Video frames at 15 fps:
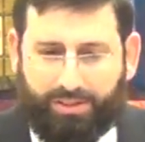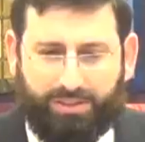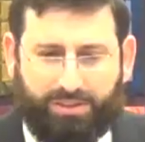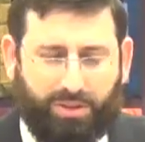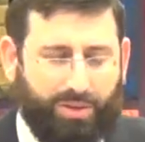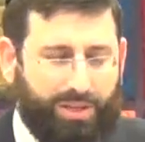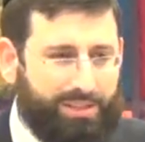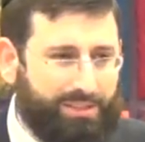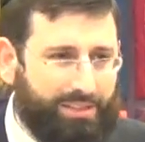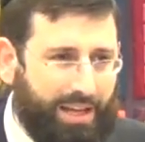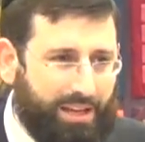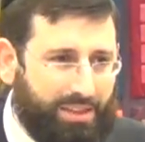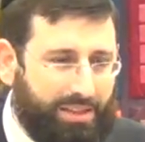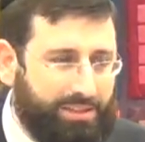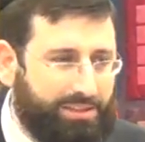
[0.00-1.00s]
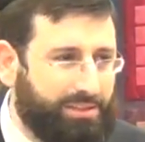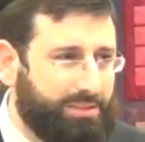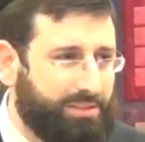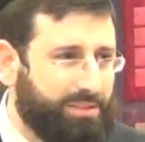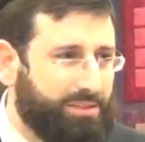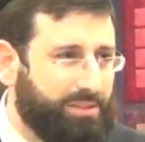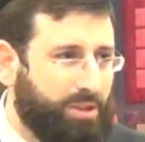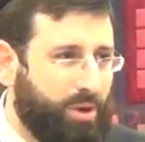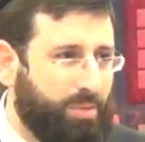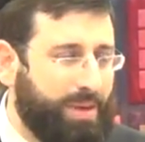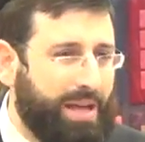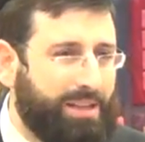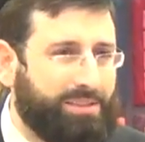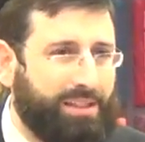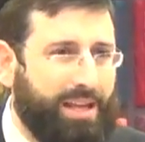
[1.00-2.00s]
So it's like this no
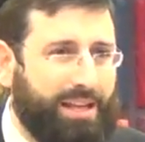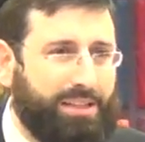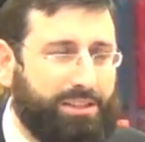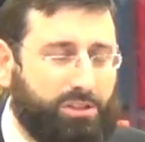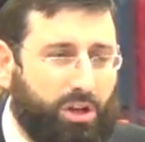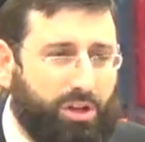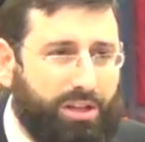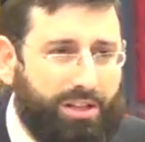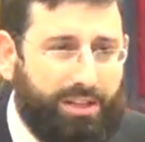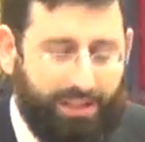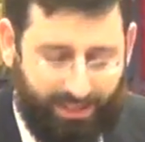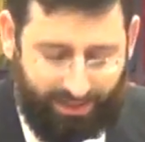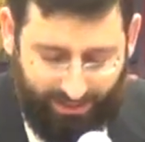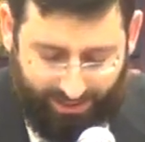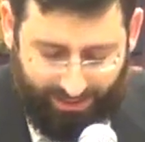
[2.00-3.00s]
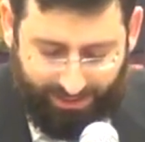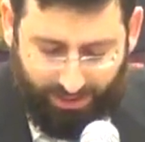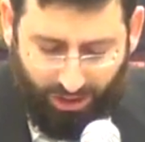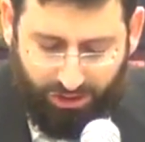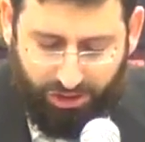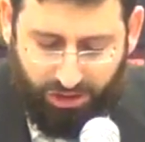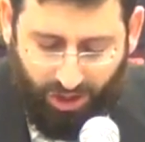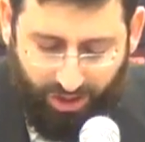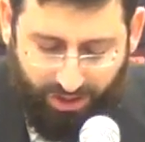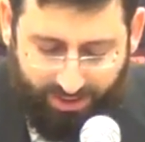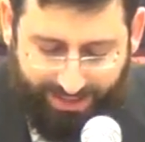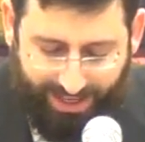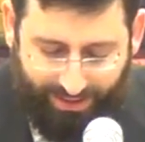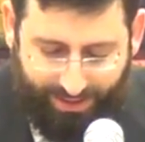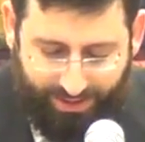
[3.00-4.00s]
man's land. It's unclear. It's
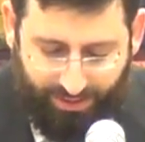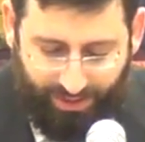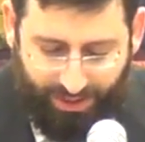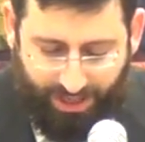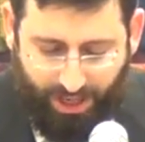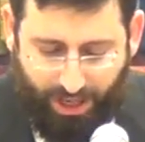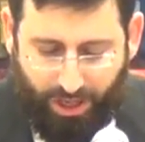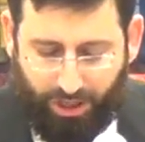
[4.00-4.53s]
uncharted territory.